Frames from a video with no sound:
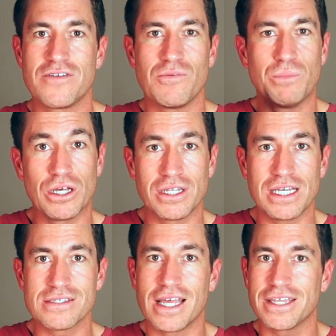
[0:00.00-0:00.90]
different
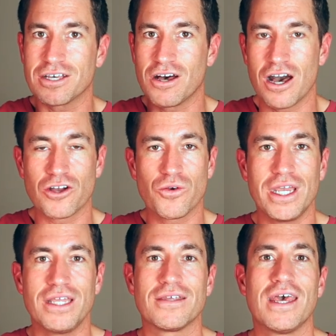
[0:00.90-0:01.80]
buildings, like the
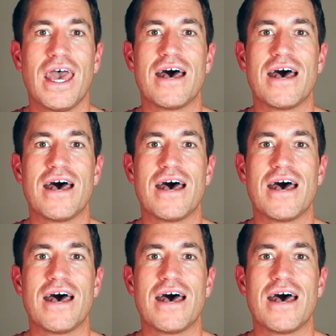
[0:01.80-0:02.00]
concrete